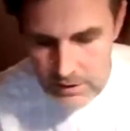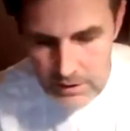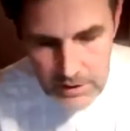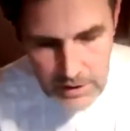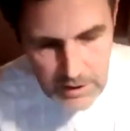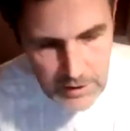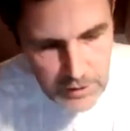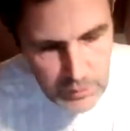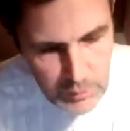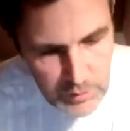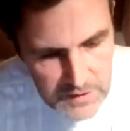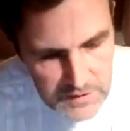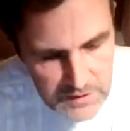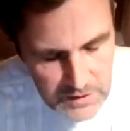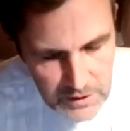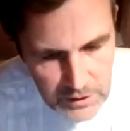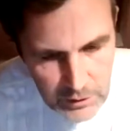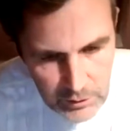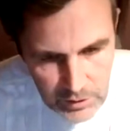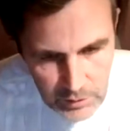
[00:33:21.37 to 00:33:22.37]
The reason I
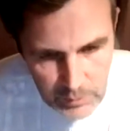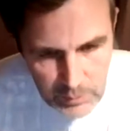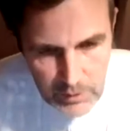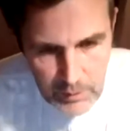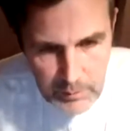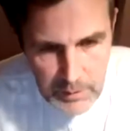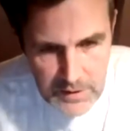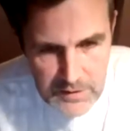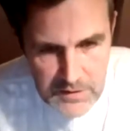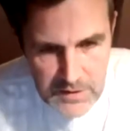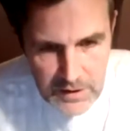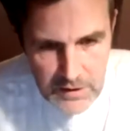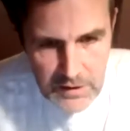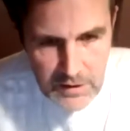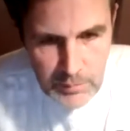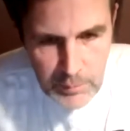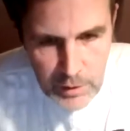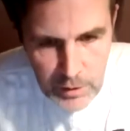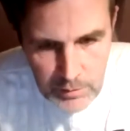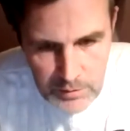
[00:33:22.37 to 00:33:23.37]
don't do them outside at
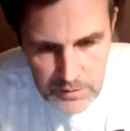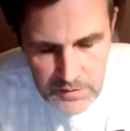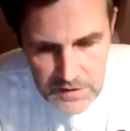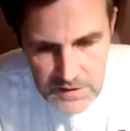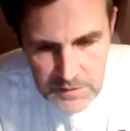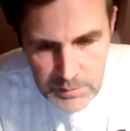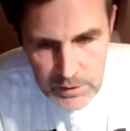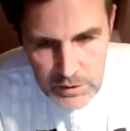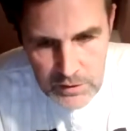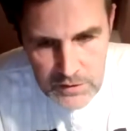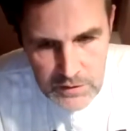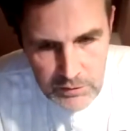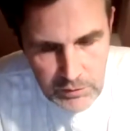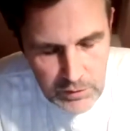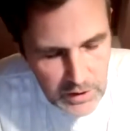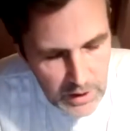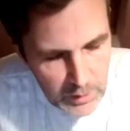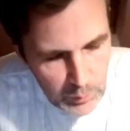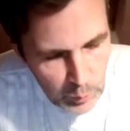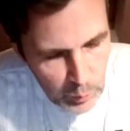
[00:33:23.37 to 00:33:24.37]
the moment is because if you
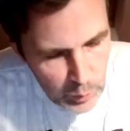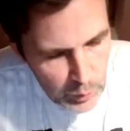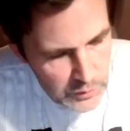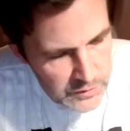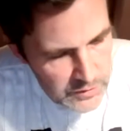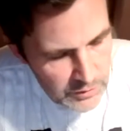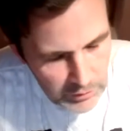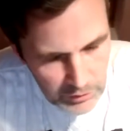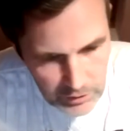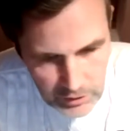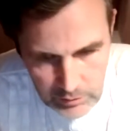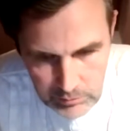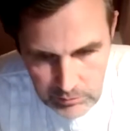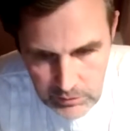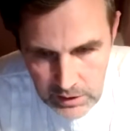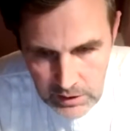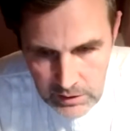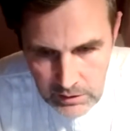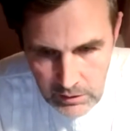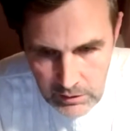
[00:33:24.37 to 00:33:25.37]
get water on them,
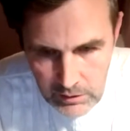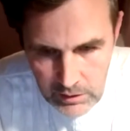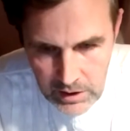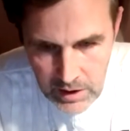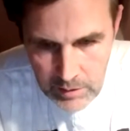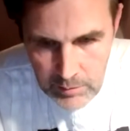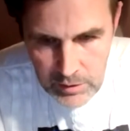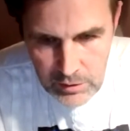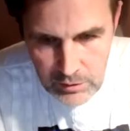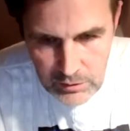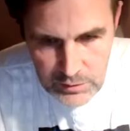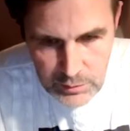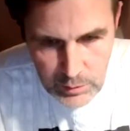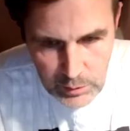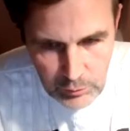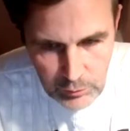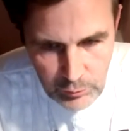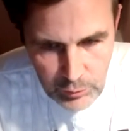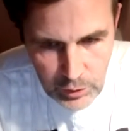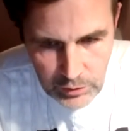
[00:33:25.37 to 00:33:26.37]
then the chemicals
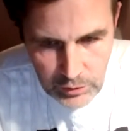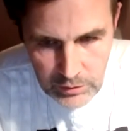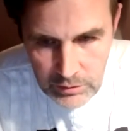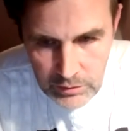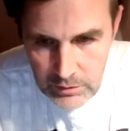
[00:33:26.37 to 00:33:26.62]
will run.